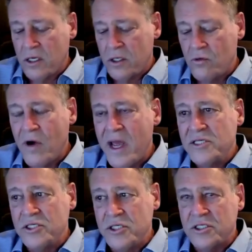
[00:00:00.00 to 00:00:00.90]
You
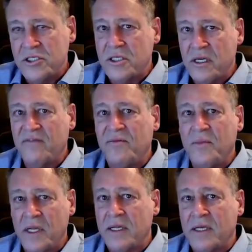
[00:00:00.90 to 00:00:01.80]
raise just enough
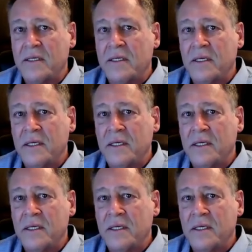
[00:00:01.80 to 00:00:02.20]
money